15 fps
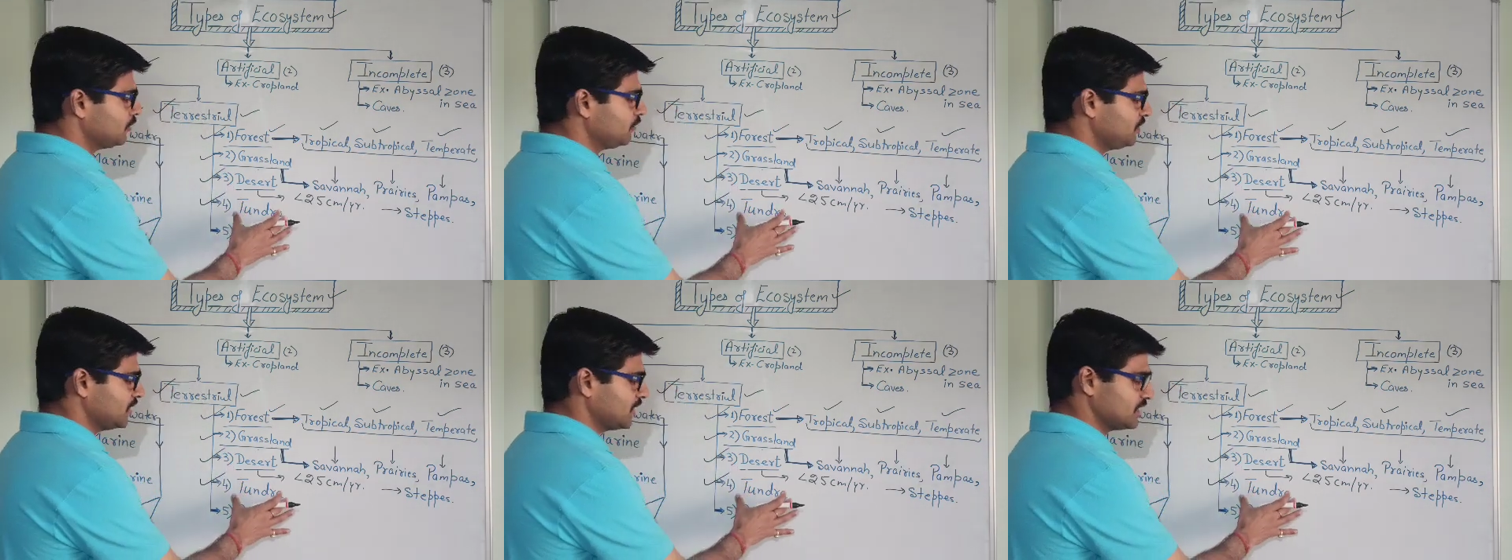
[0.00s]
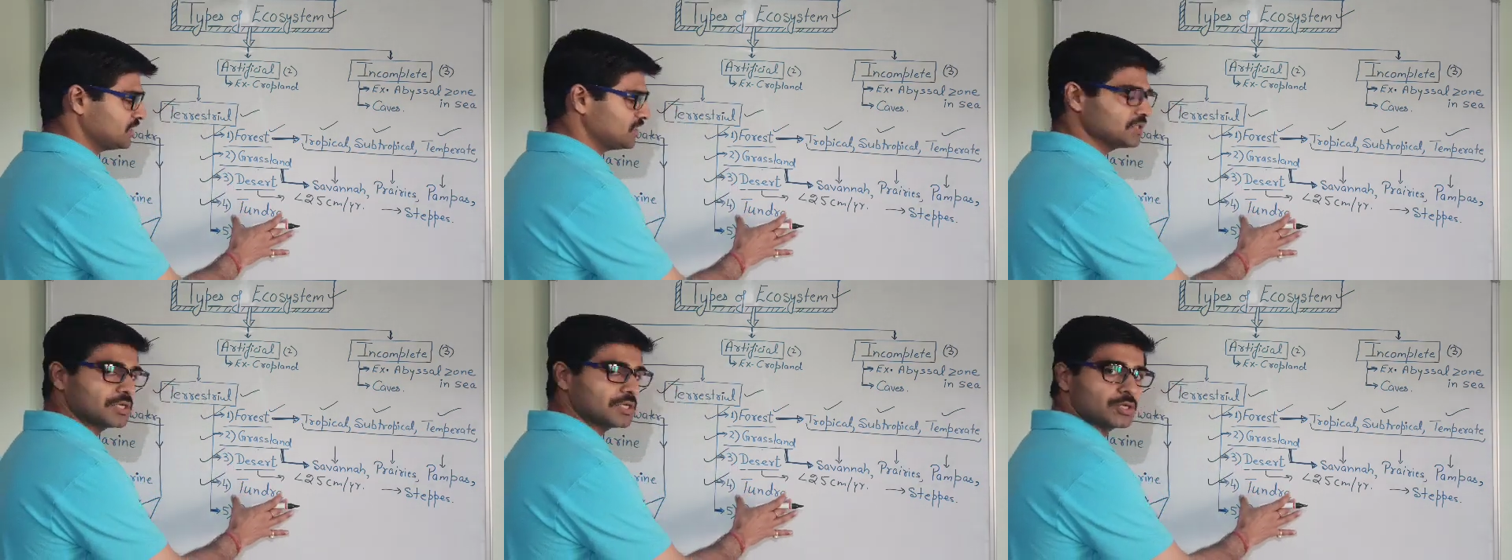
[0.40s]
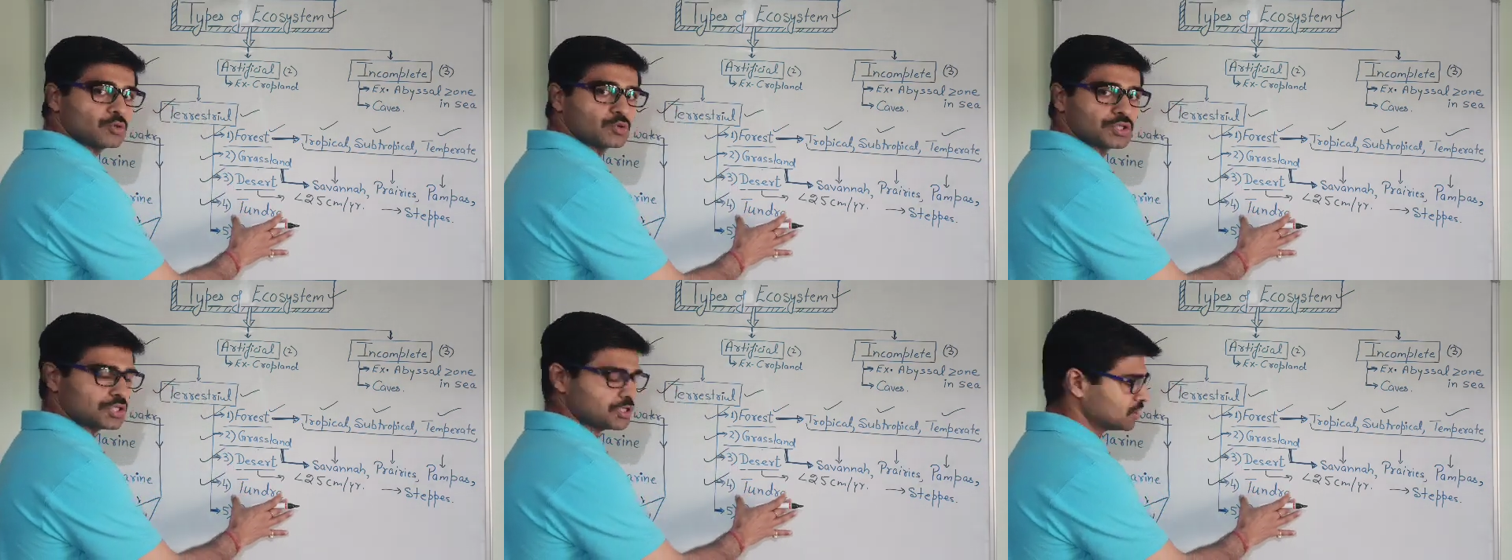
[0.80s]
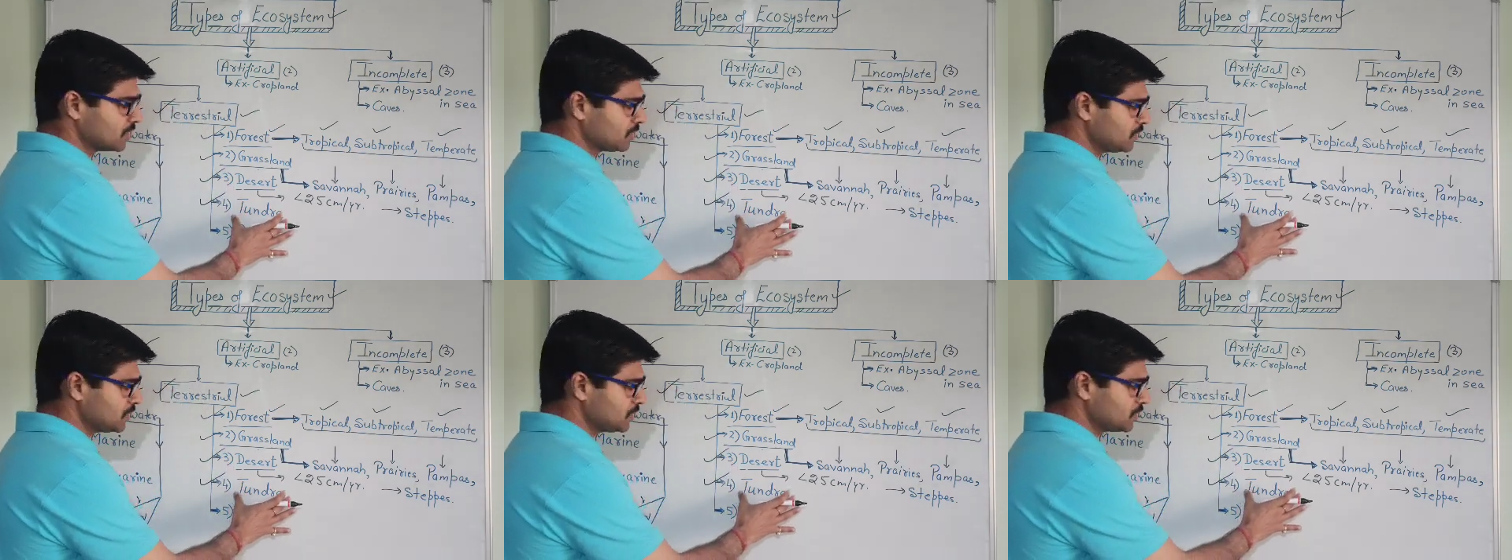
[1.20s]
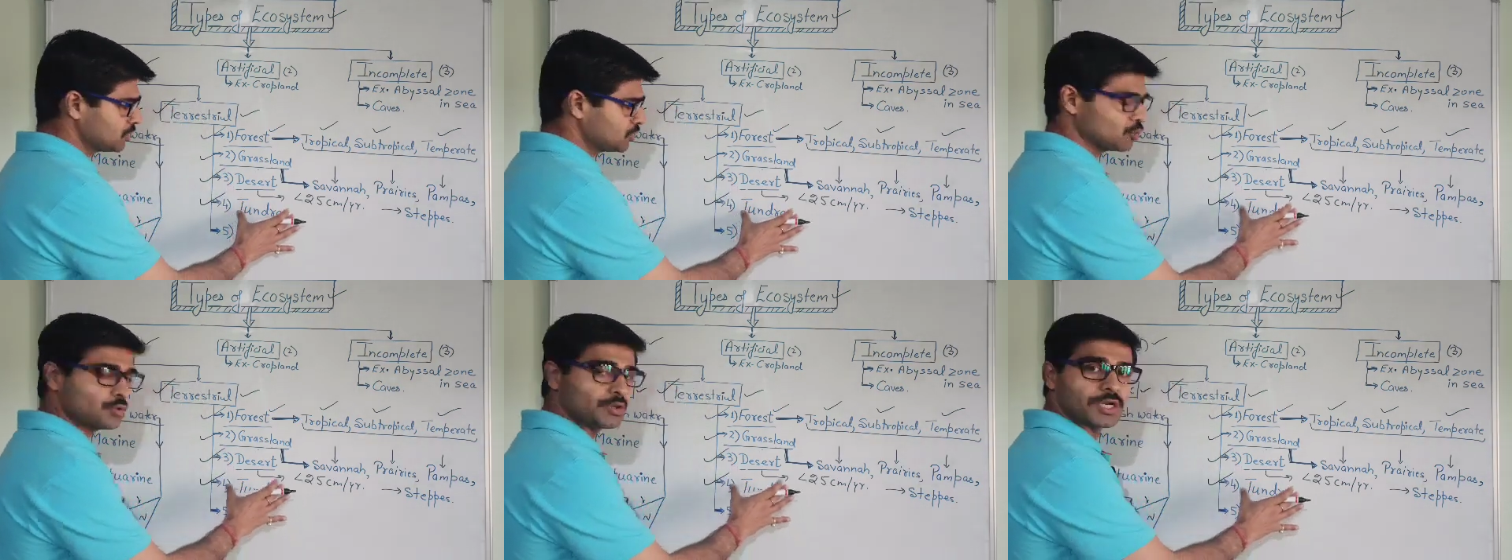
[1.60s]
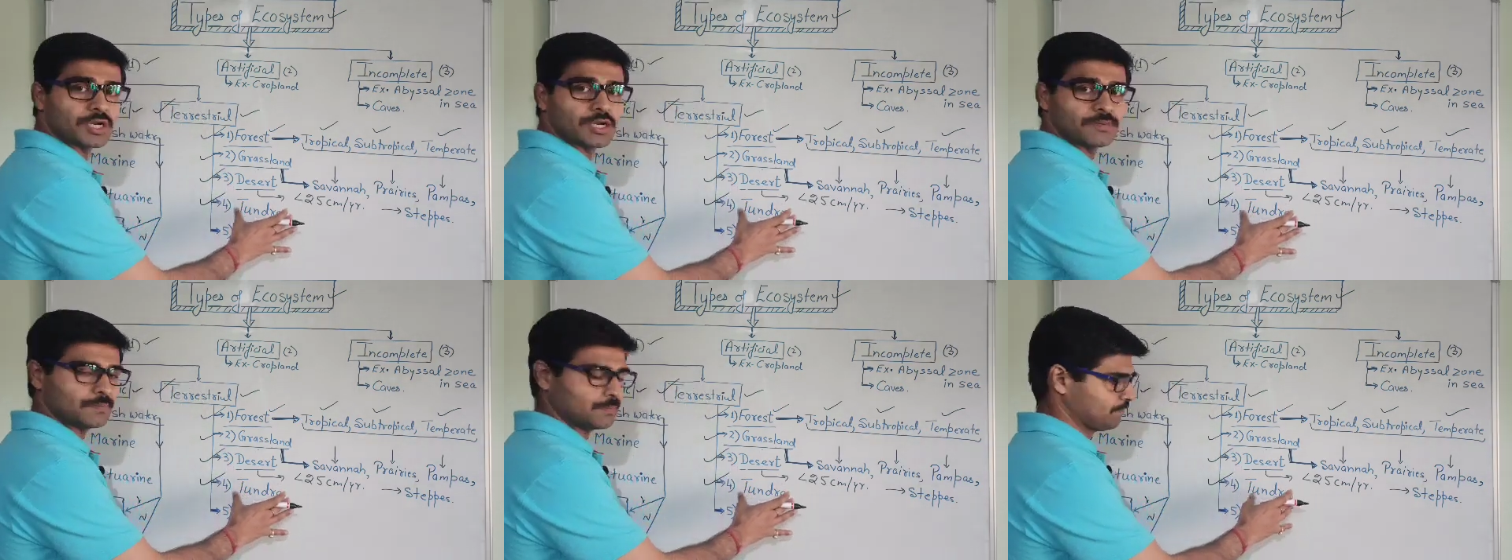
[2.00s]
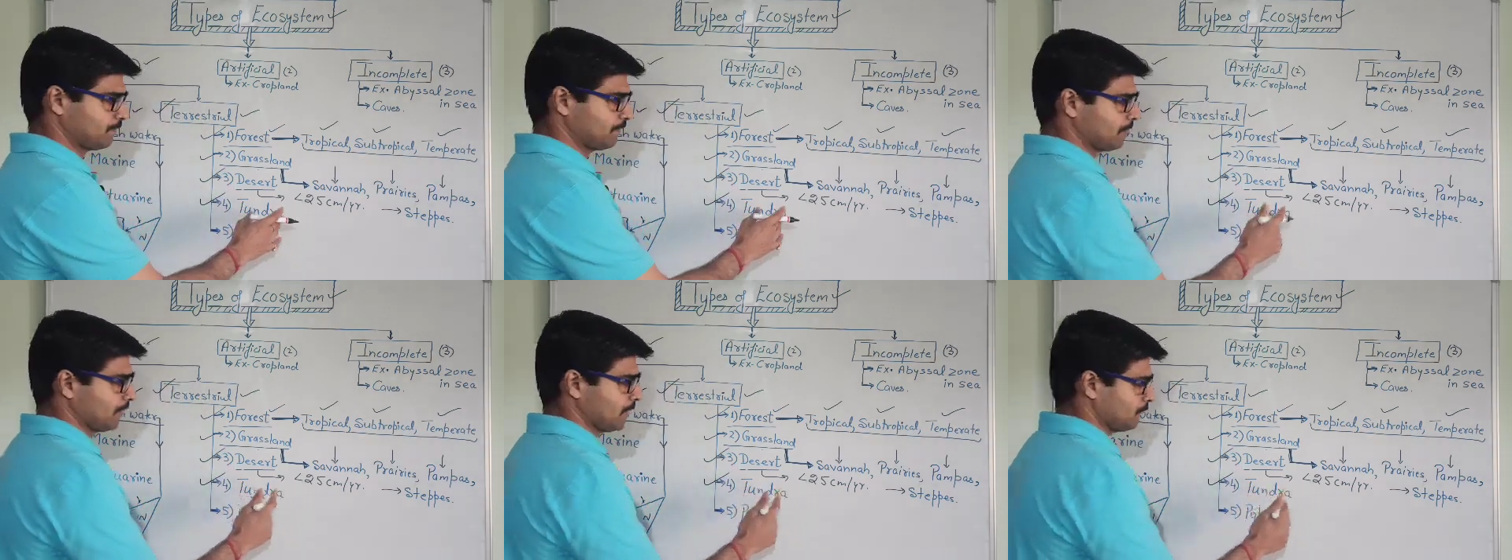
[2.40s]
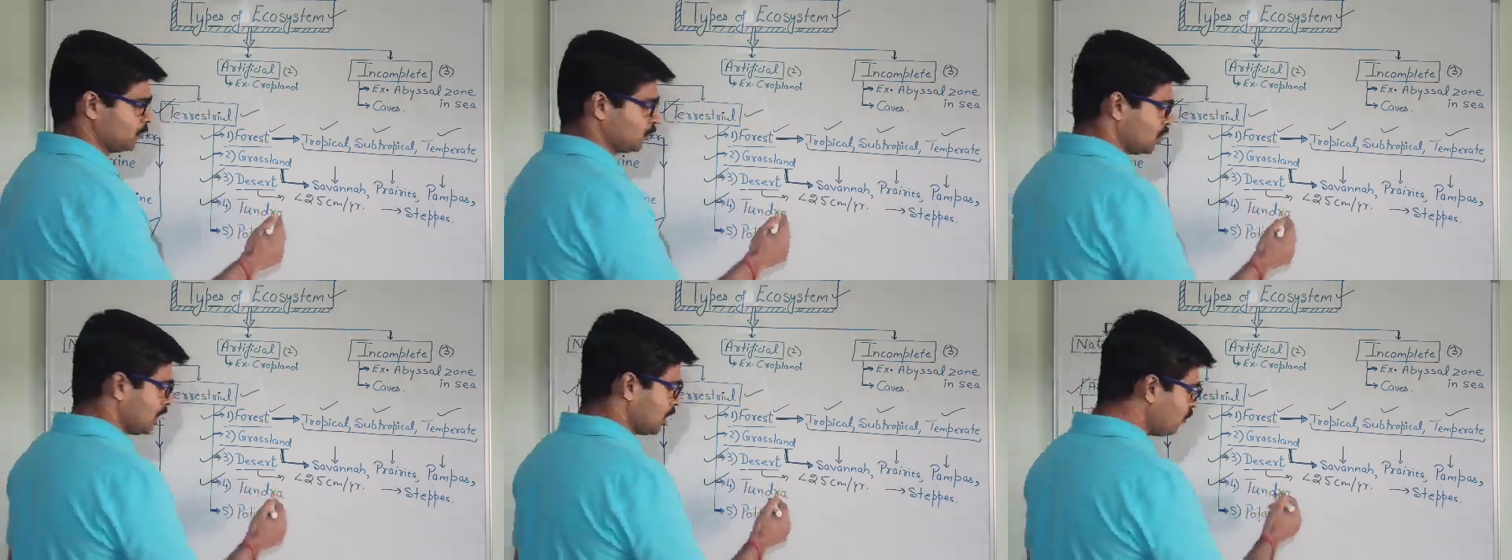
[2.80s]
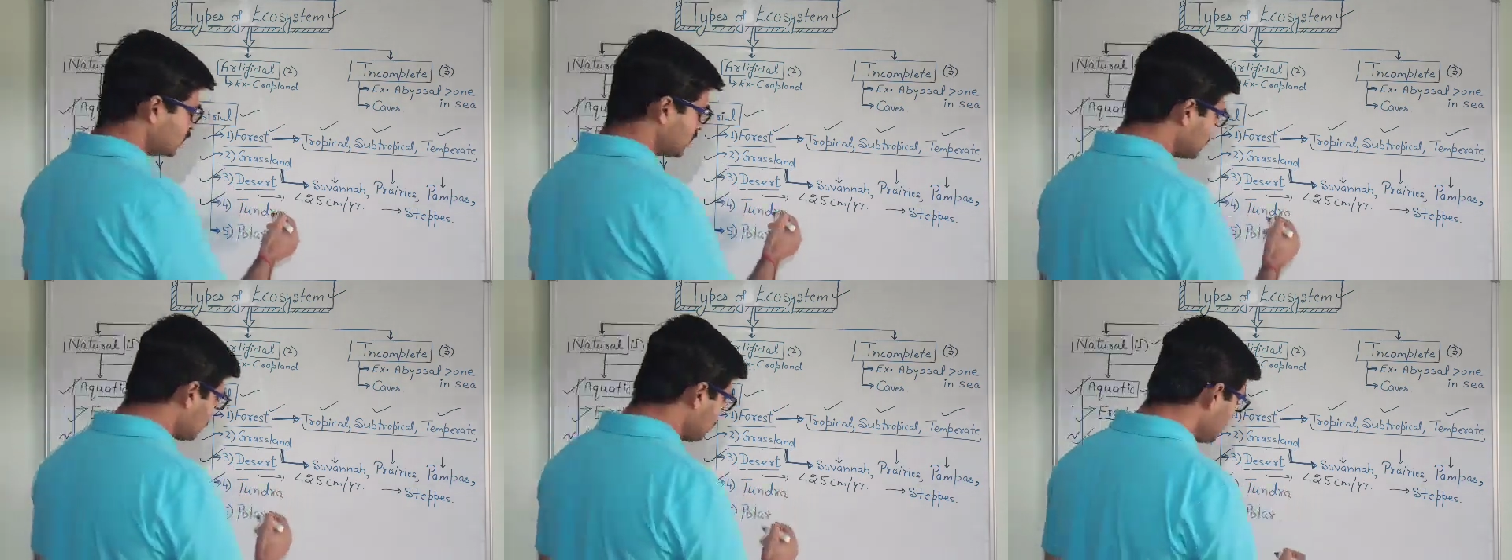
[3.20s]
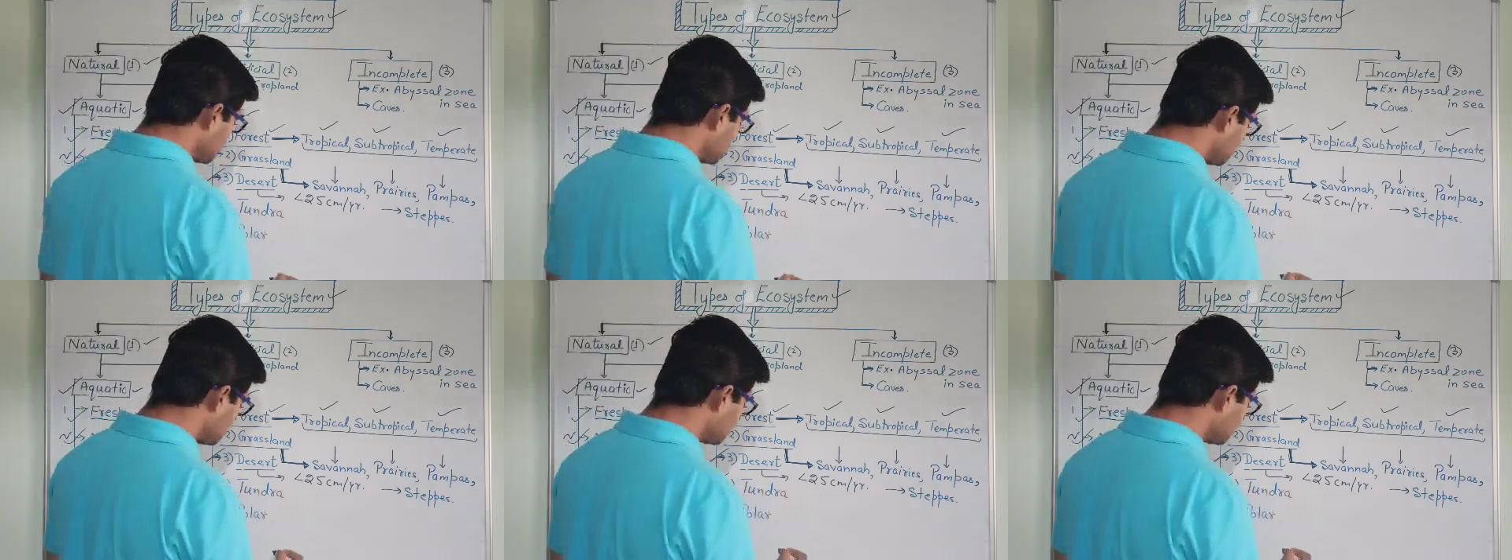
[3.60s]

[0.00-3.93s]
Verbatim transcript: of terrestrial ecosystem is tundra. So how can we